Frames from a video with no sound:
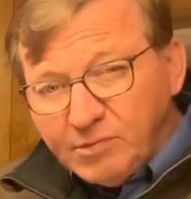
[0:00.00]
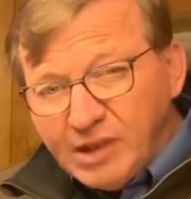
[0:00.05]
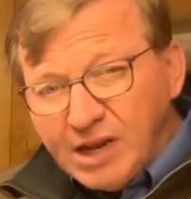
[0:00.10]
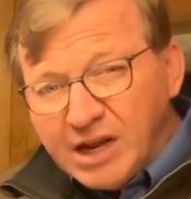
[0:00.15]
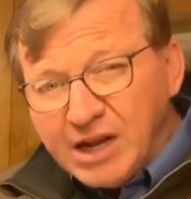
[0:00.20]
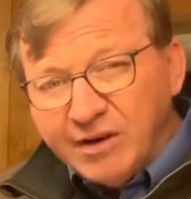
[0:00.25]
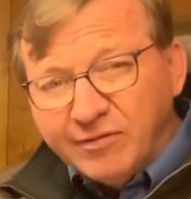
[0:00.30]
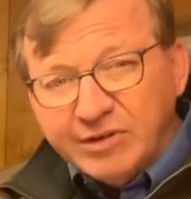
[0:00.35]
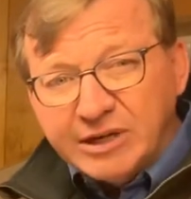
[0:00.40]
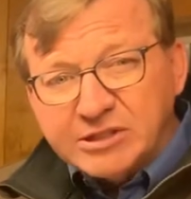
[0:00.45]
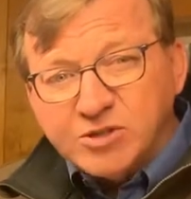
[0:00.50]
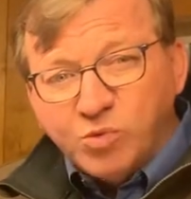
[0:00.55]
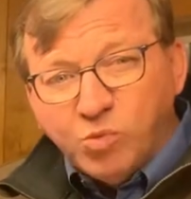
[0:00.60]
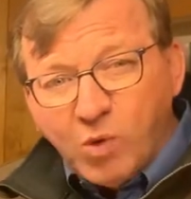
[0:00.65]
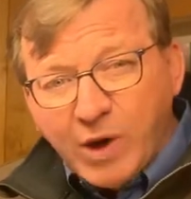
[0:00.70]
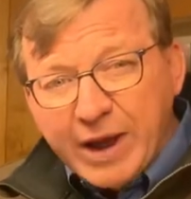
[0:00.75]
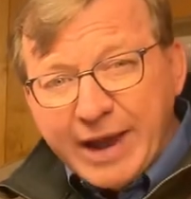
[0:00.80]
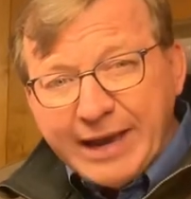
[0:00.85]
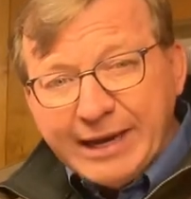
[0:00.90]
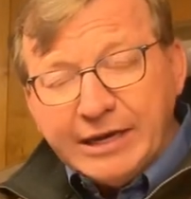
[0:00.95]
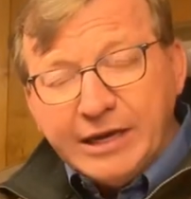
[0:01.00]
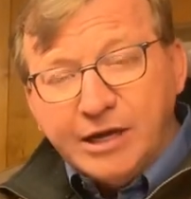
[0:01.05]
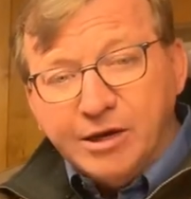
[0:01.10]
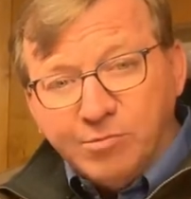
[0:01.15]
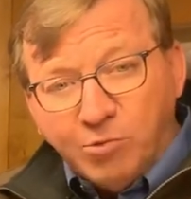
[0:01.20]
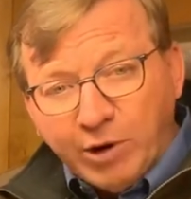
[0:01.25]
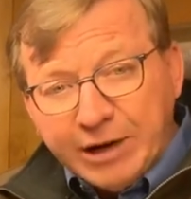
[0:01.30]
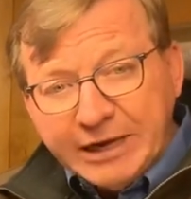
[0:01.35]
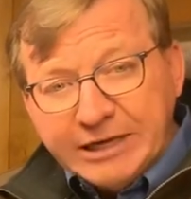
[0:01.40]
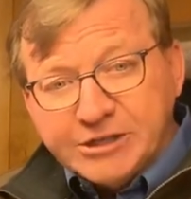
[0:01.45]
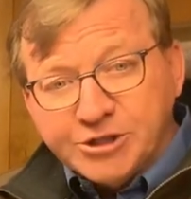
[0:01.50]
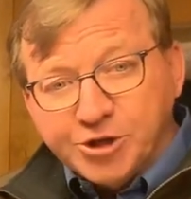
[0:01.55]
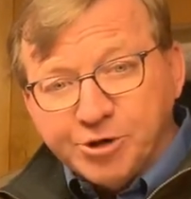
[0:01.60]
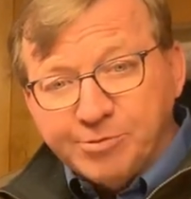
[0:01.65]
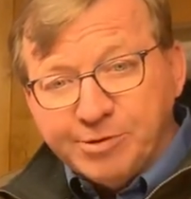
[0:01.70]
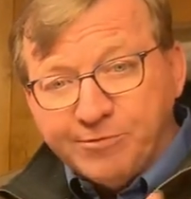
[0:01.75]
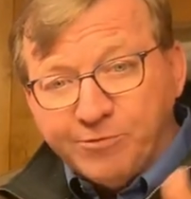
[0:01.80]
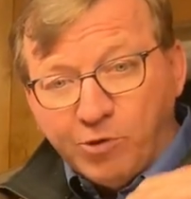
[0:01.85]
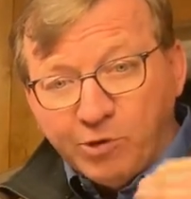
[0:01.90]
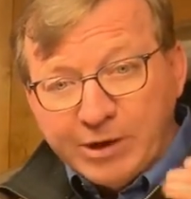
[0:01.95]
of its weight and moisture
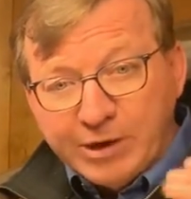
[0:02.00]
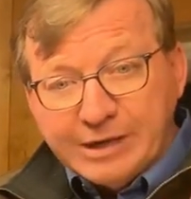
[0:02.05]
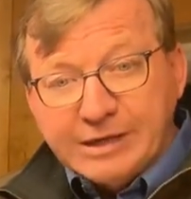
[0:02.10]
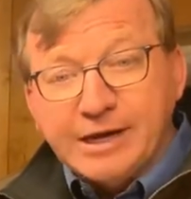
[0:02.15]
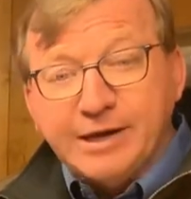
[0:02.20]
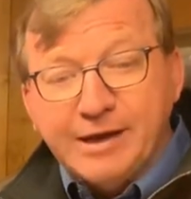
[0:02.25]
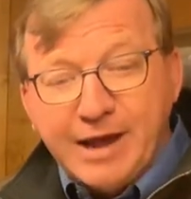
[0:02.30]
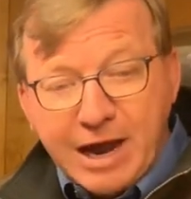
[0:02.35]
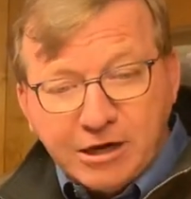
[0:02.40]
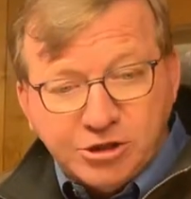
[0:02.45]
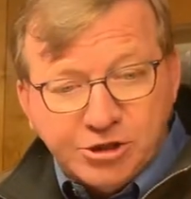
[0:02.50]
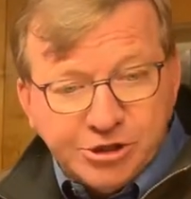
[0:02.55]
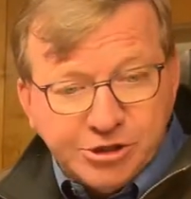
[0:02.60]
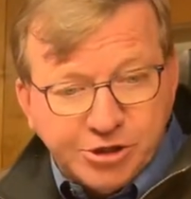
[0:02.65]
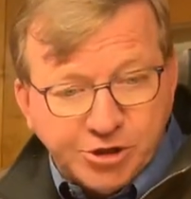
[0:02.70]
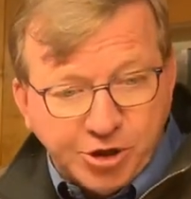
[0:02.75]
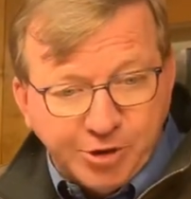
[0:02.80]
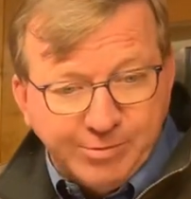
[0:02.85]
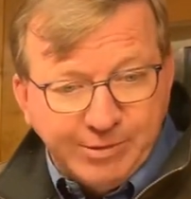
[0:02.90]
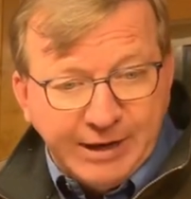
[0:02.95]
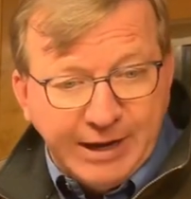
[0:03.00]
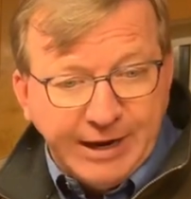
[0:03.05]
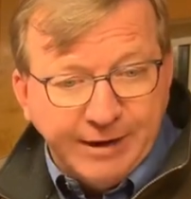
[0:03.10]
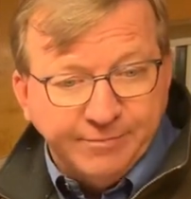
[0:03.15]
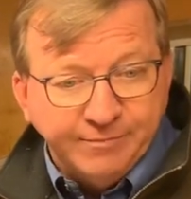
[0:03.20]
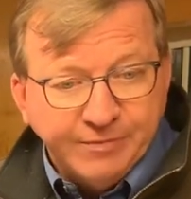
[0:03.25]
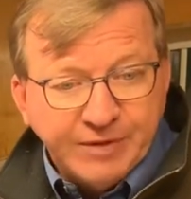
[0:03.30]
before it can actually germinate.